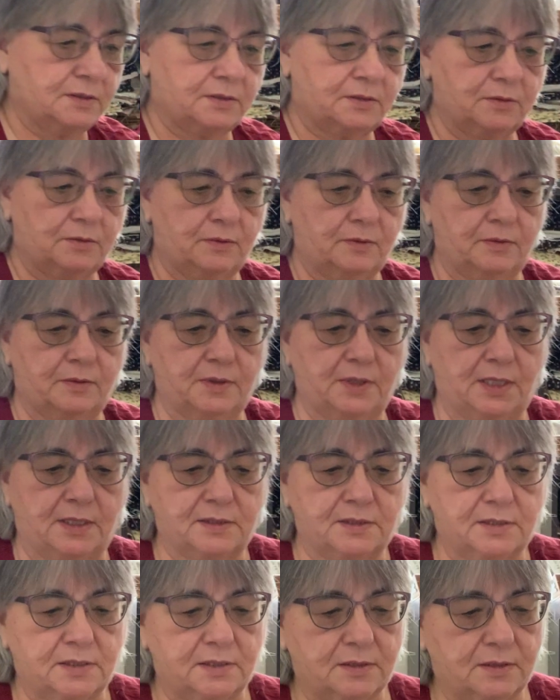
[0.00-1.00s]
So, and
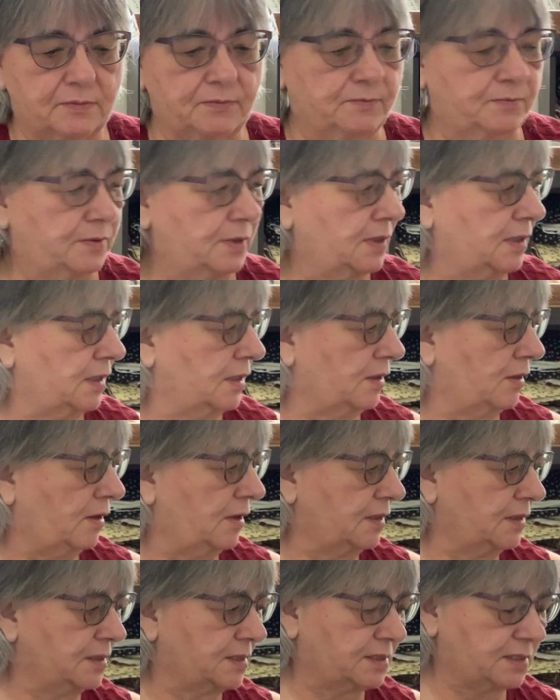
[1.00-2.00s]
that's really
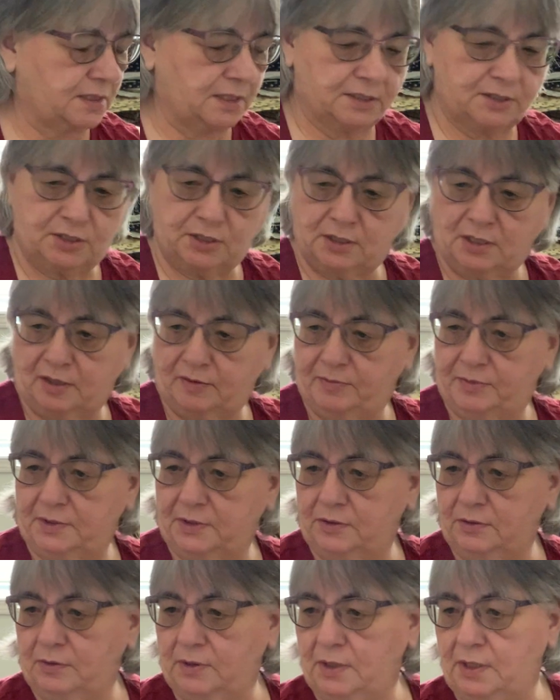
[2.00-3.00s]
all the stitching I've been
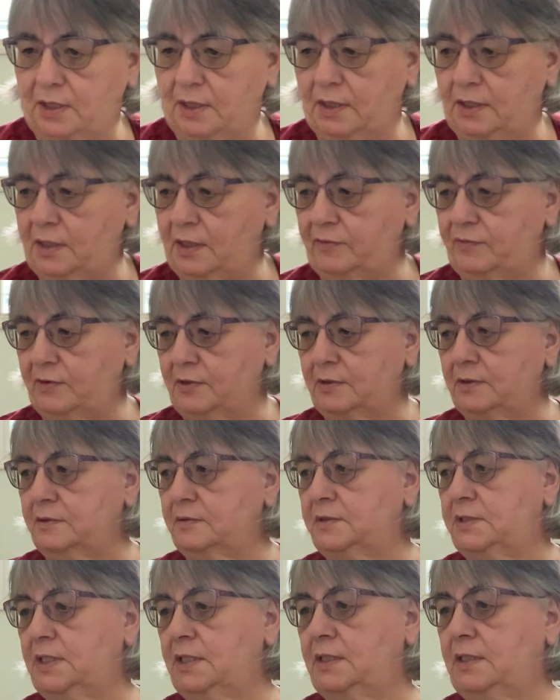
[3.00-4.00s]
doing. I never
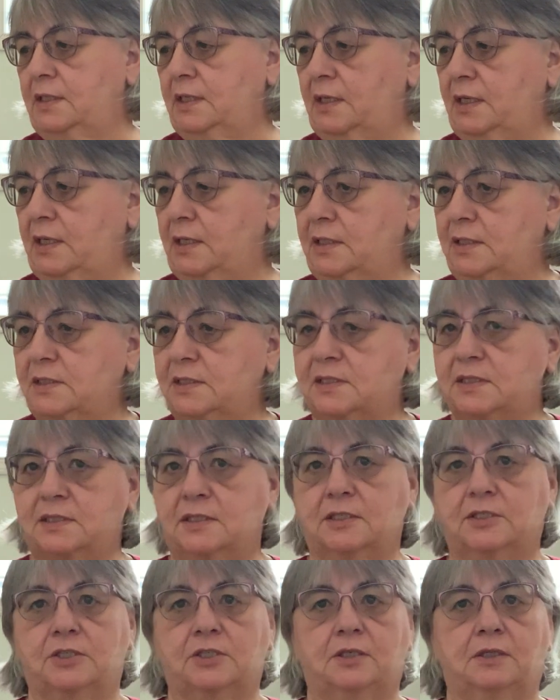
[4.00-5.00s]
did any
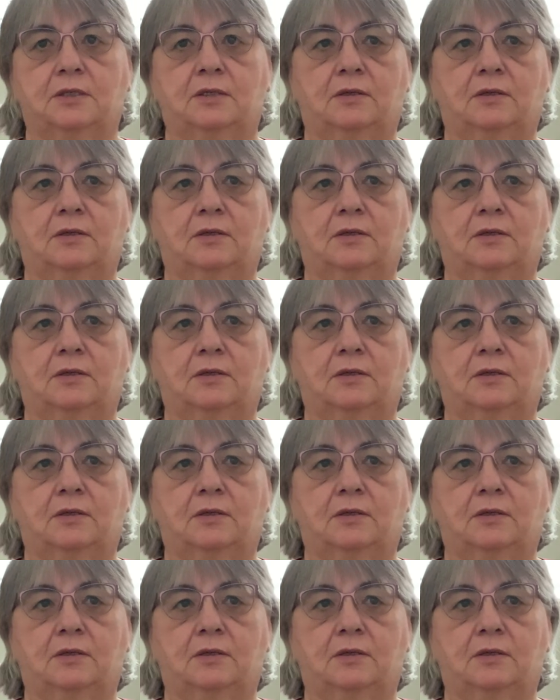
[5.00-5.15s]
stitching